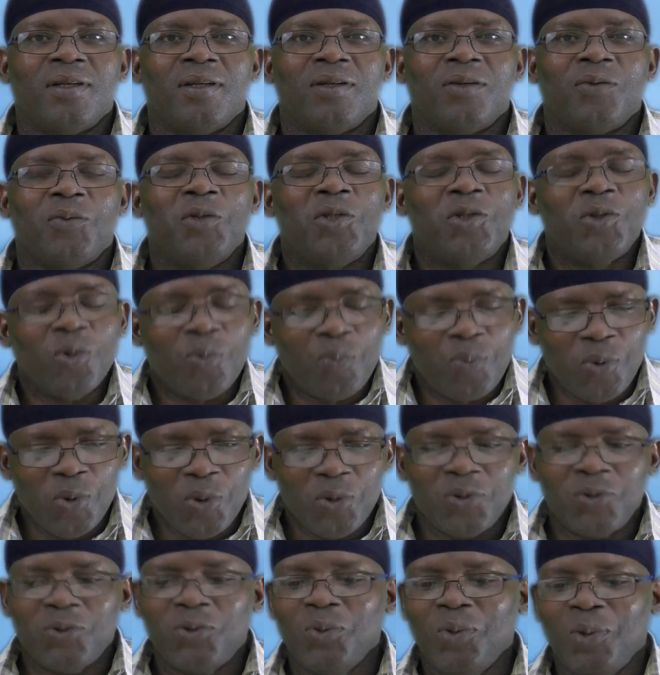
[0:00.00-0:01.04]
We're
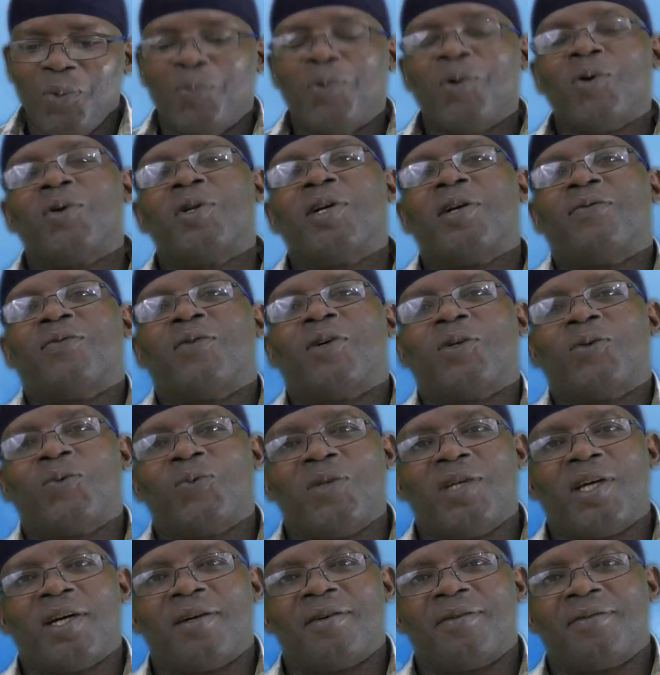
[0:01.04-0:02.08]
supposed to be proud of what
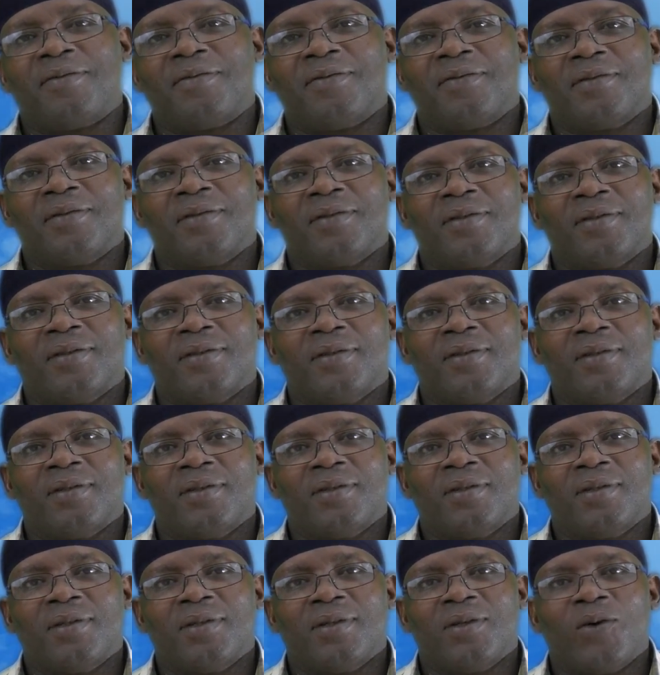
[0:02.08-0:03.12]
we have.
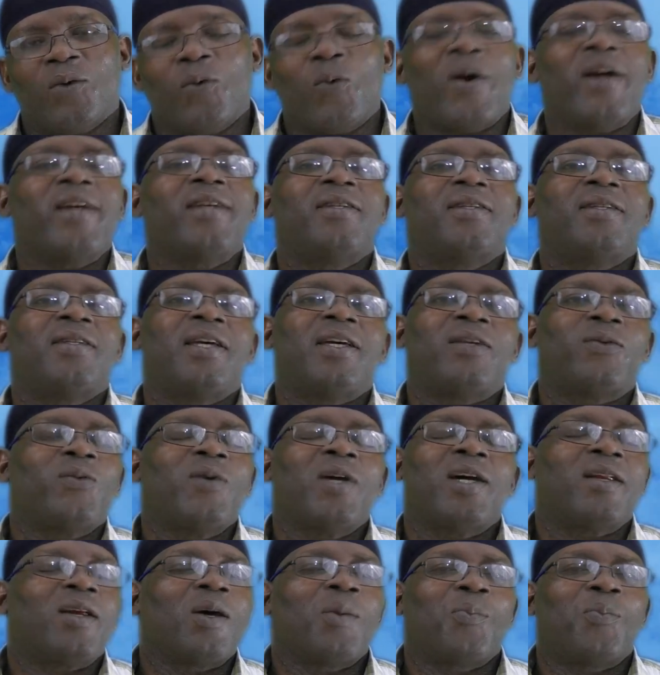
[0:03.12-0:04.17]
Why is it that we
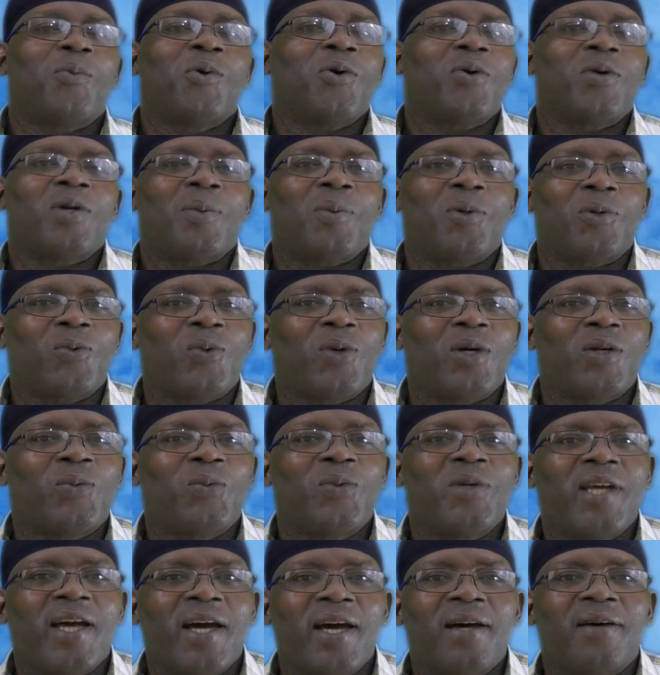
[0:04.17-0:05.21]
are not proud about what
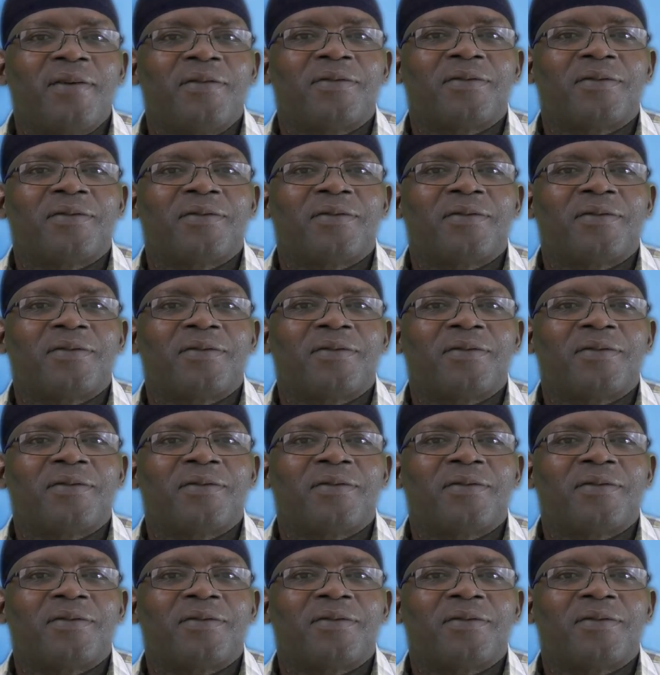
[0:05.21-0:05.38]
we have?